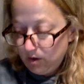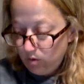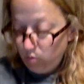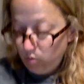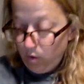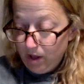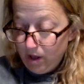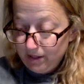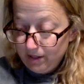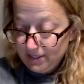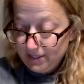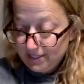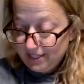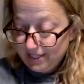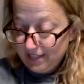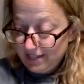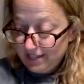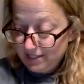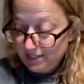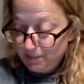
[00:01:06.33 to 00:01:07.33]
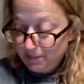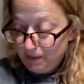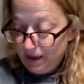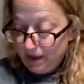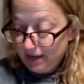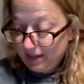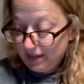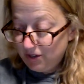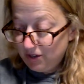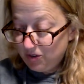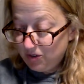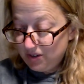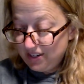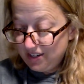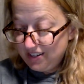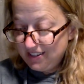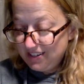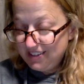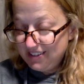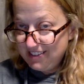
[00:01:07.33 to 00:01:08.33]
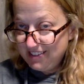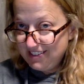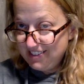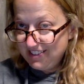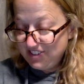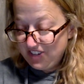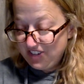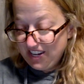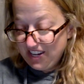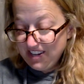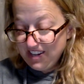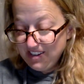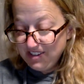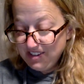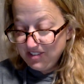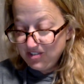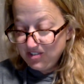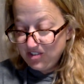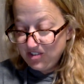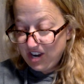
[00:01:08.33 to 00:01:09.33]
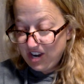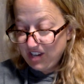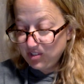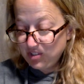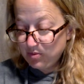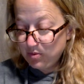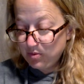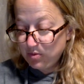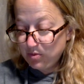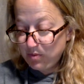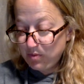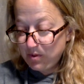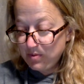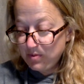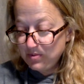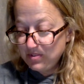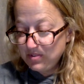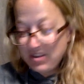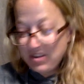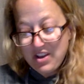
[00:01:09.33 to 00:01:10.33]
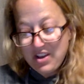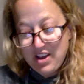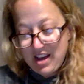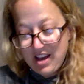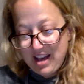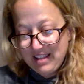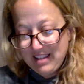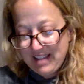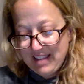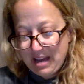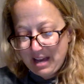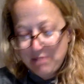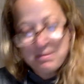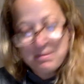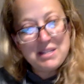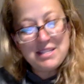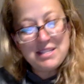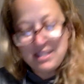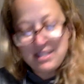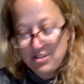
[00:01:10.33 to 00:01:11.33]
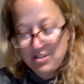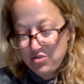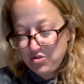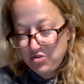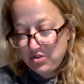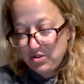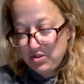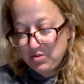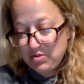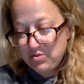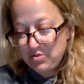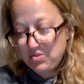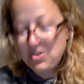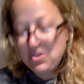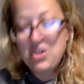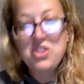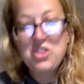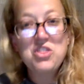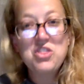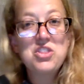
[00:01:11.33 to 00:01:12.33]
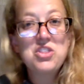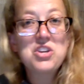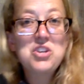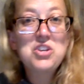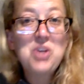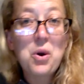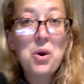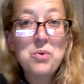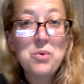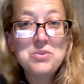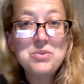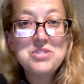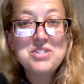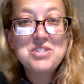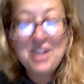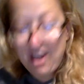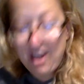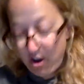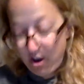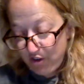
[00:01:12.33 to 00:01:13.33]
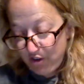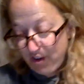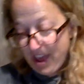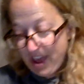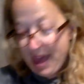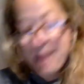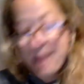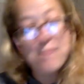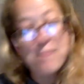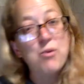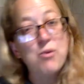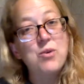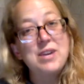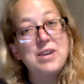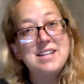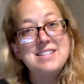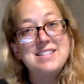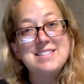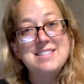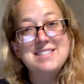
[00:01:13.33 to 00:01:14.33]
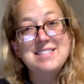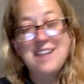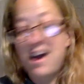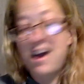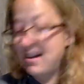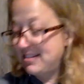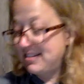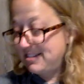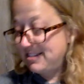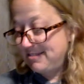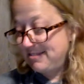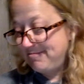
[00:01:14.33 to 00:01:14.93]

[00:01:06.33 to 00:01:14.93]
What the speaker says: Wallace glanced back and grinned. Dink, Josh, Ruth Rose, allow me to introduce the ghost of Emery Scott.